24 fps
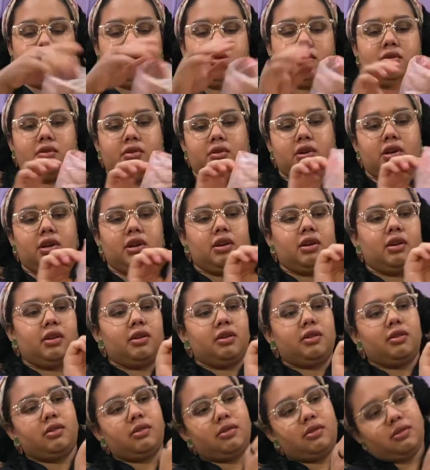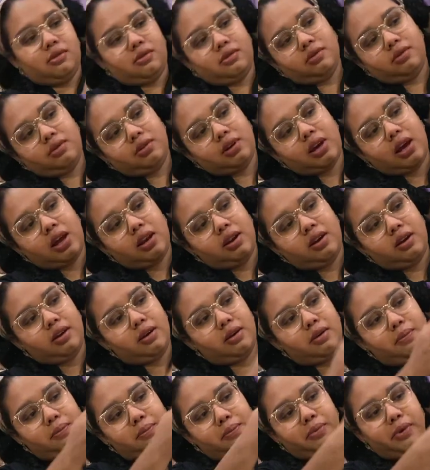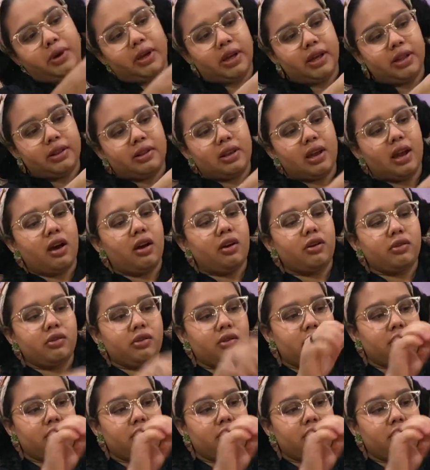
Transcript: You're gonna kind of bring it down